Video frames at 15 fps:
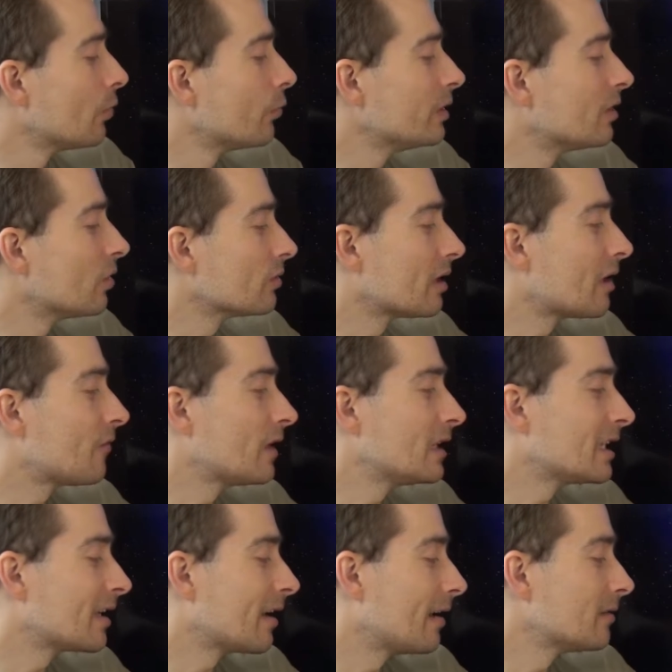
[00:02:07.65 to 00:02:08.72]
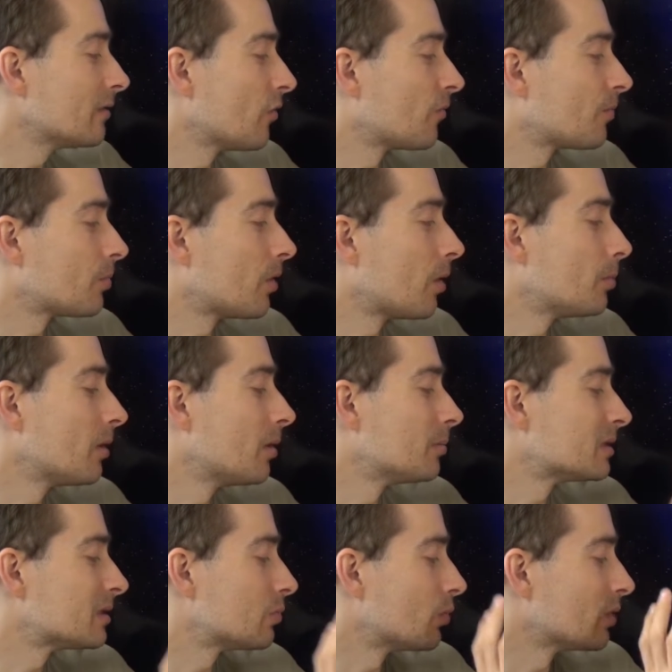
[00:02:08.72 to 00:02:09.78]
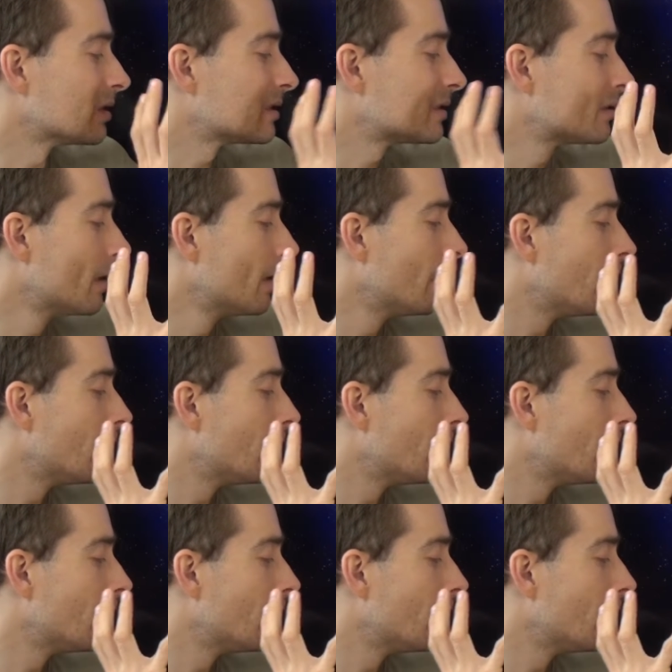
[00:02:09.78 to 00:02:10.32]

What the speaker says: we don't have any kind of problems with